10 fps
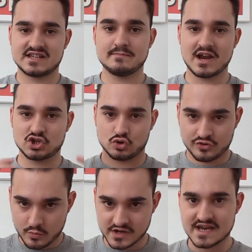to make sure
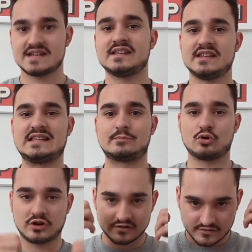that we're tasting this
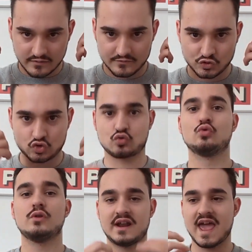product
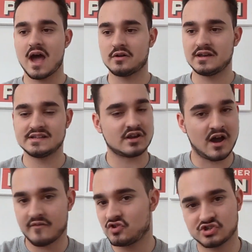true and how it is,
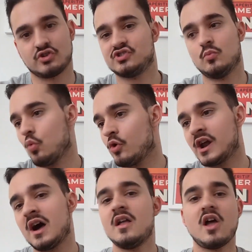I've just got some
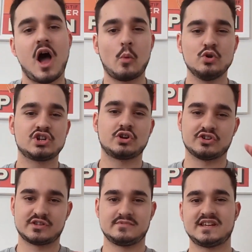water. I wish I
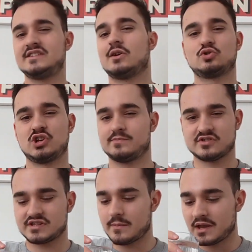got some sea salt chips or
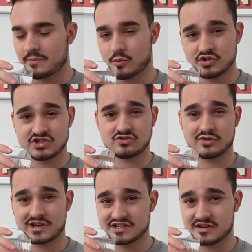something, but we're just
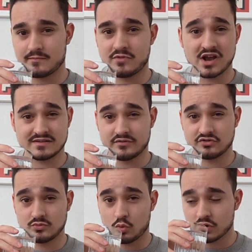drinking some nice
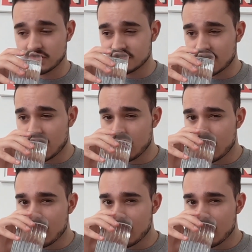filtered water today.